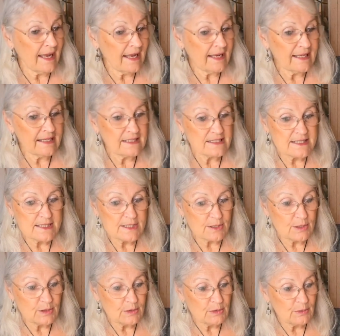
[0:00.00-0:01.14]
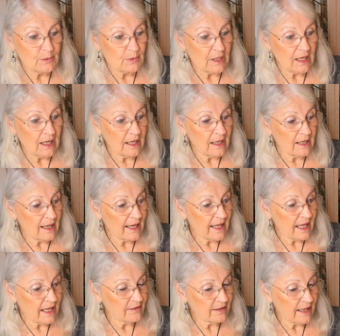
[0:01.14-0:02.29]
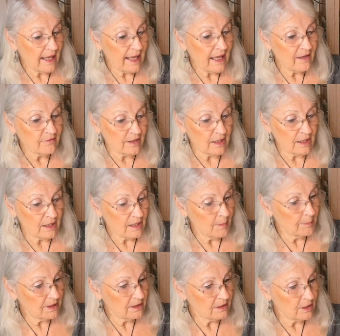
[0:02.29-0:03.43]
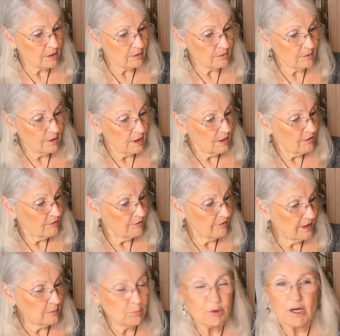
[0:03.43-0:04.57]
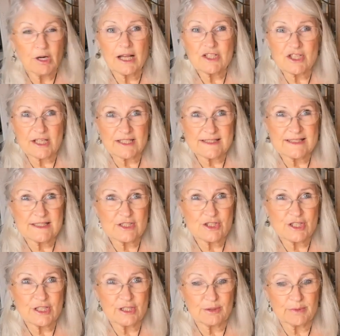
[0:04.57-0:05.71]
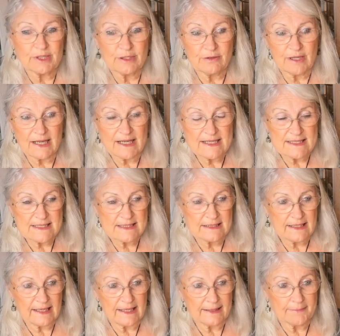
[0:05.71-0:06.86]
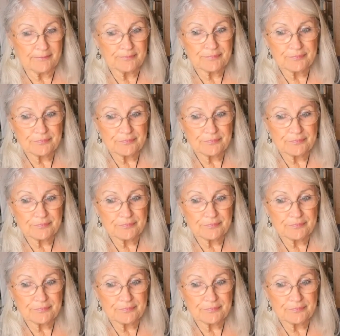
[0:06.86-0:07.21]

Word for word: And so uh, I ha have a couple of fun projects to share with you guys today.